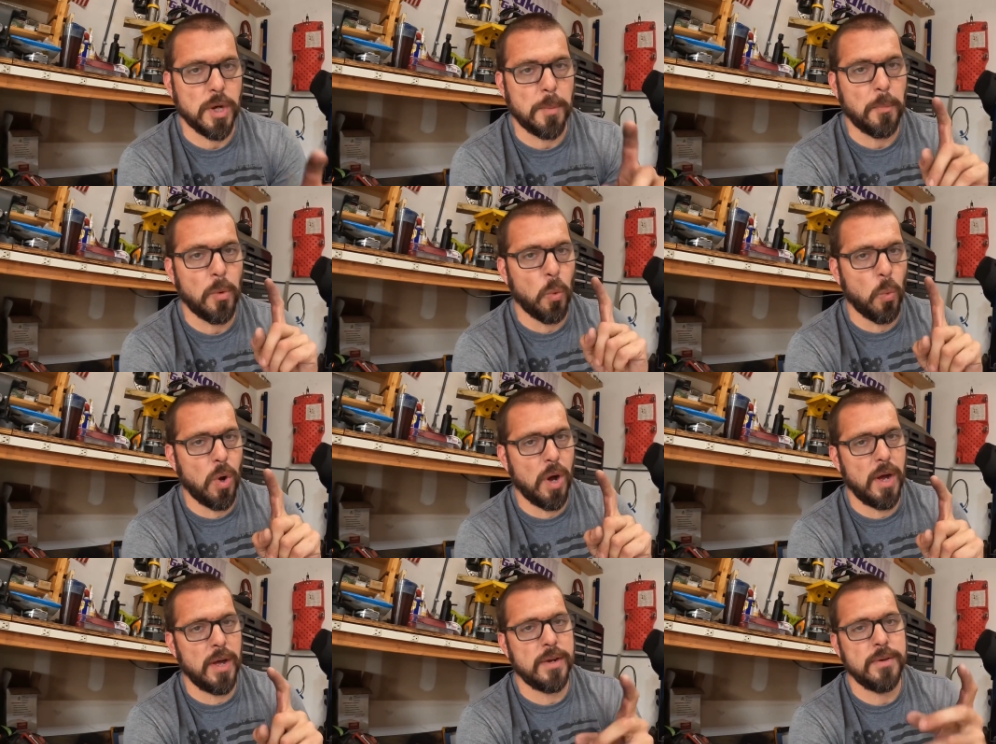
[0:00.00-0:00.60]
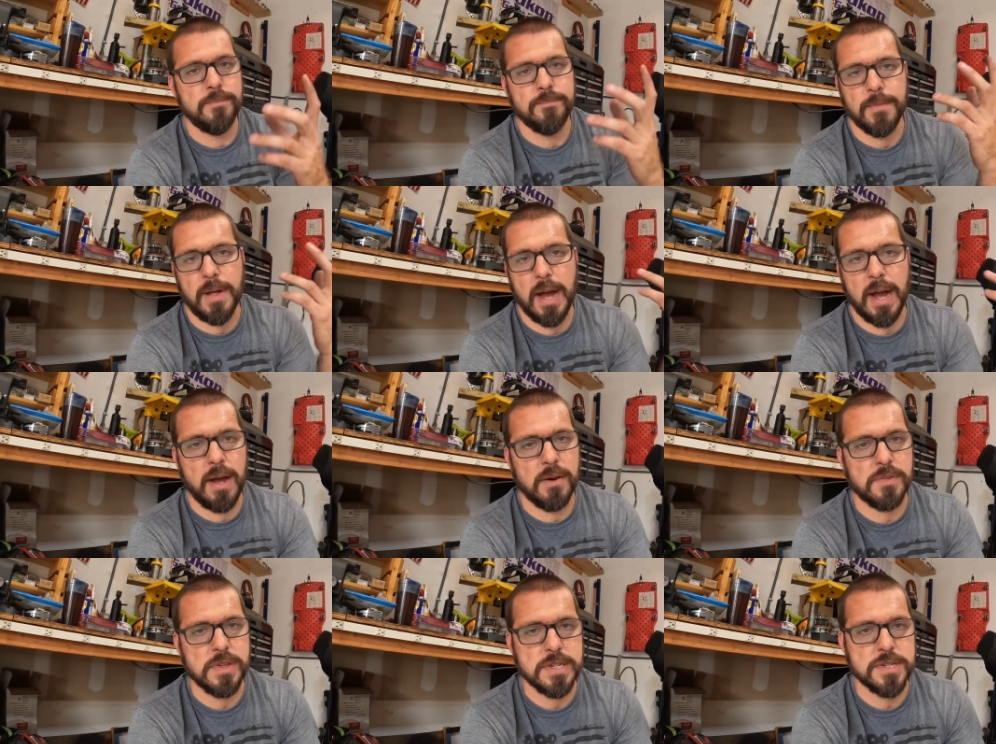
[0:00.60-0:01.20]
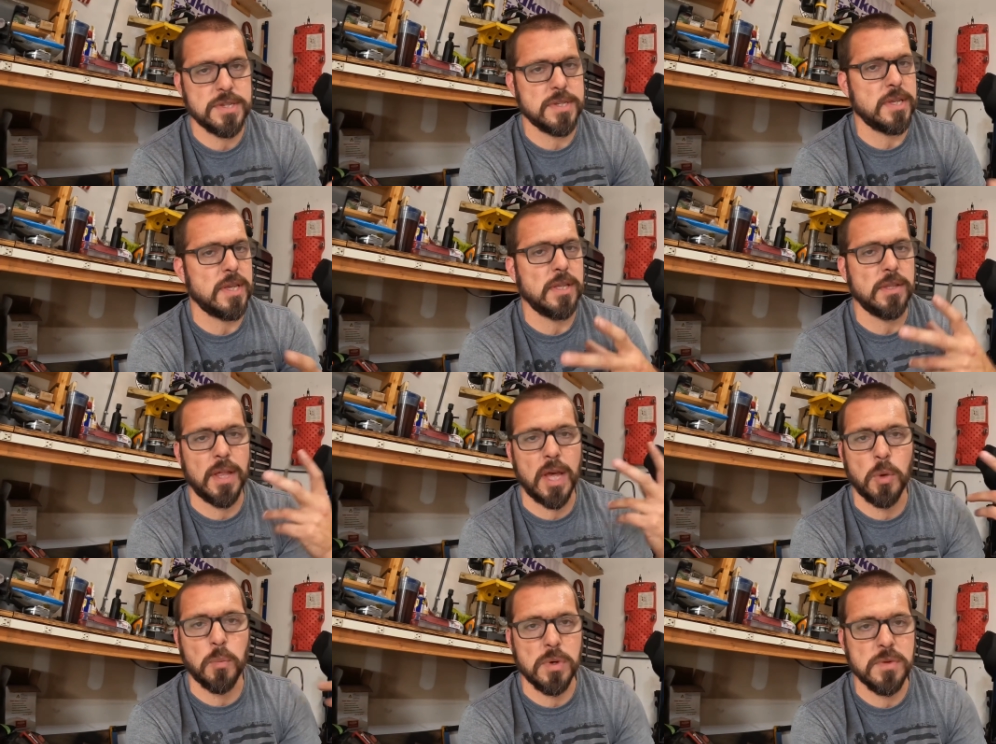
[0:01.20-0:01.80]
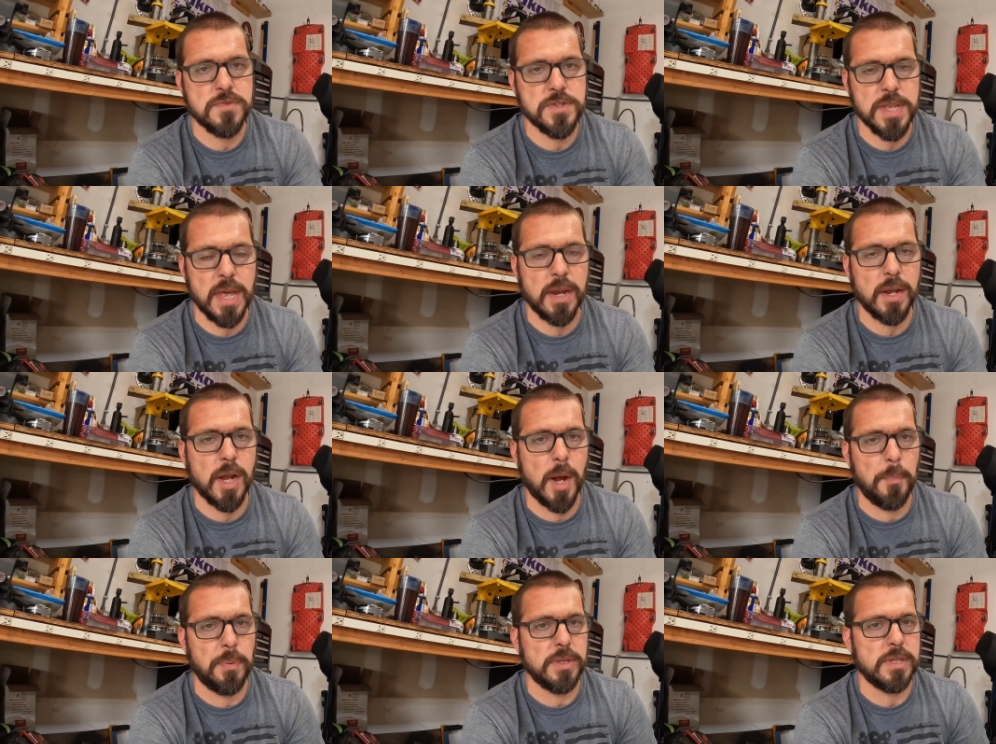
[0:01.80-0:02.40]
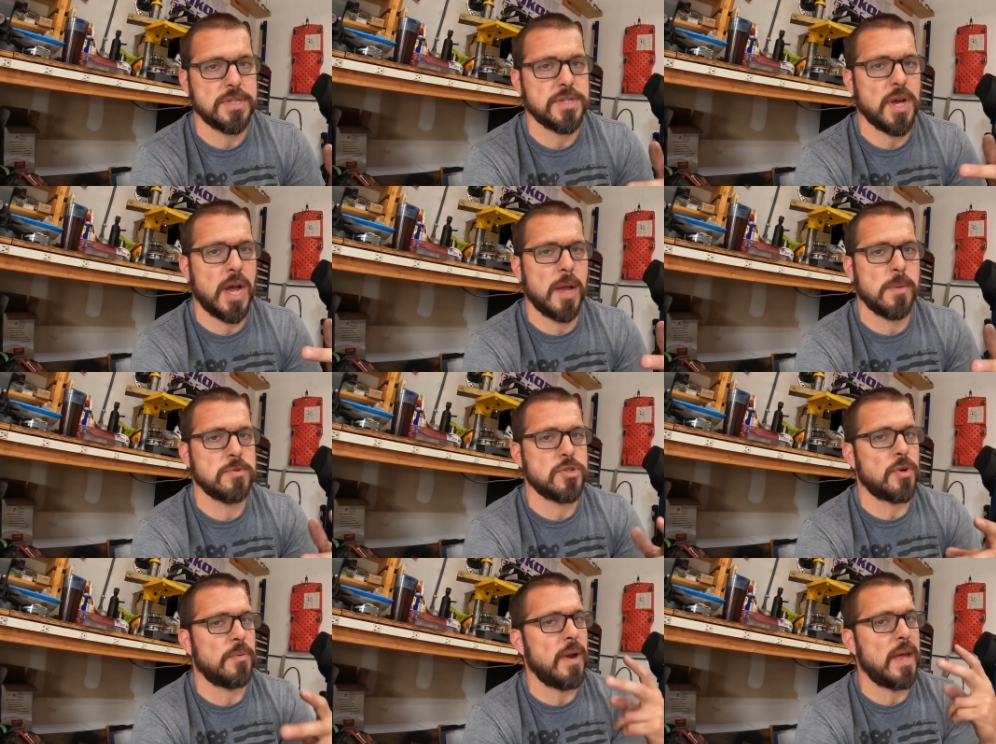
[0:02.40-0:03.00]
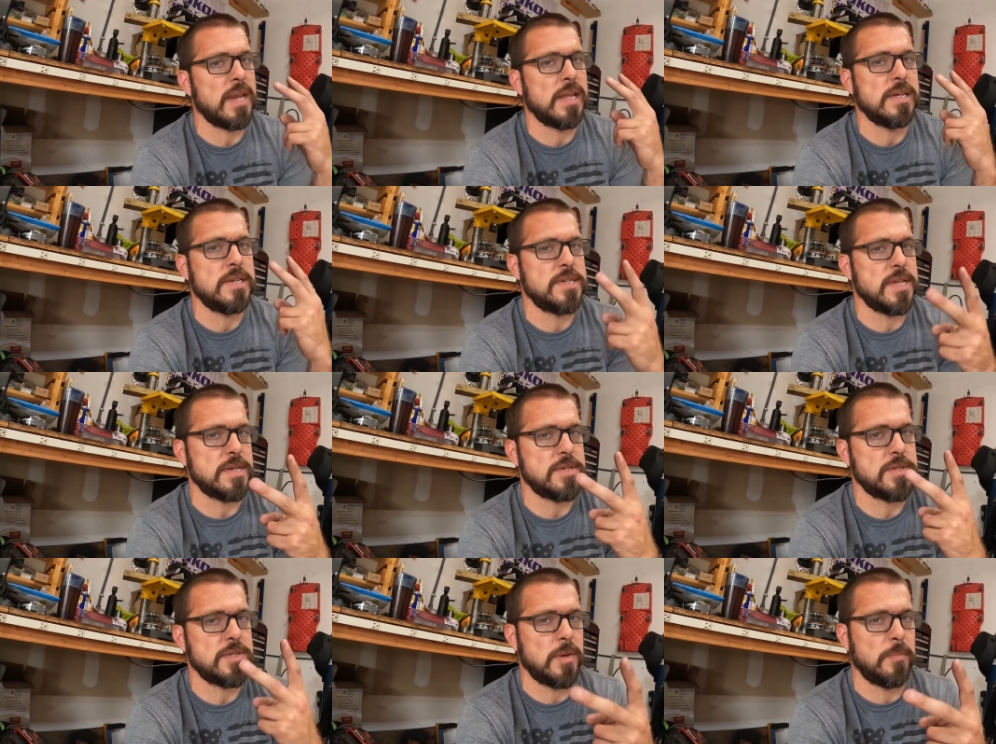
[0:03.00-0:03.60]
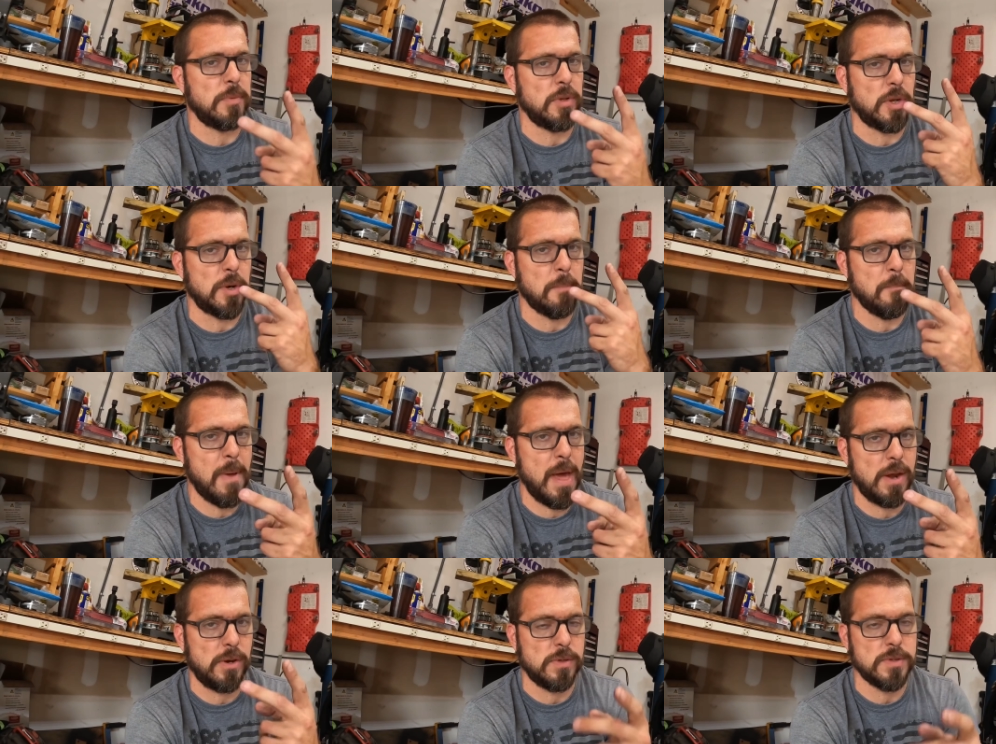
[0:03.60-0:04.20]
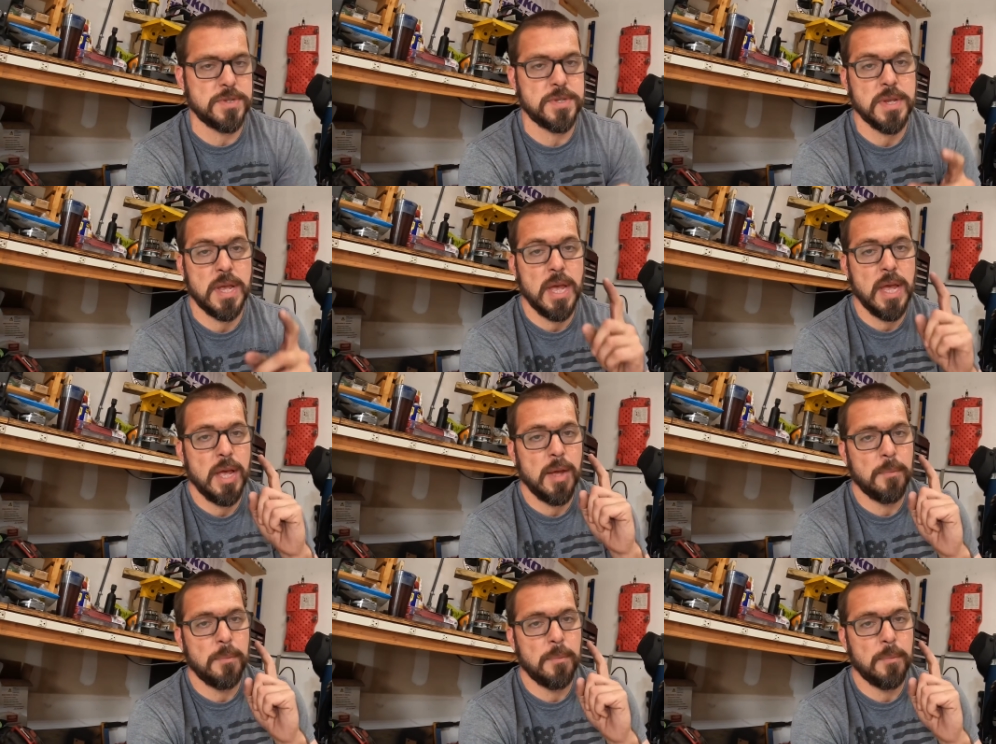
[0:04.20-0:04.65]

Number one, obviously, like we've said a couple of times already, dissimilar metals.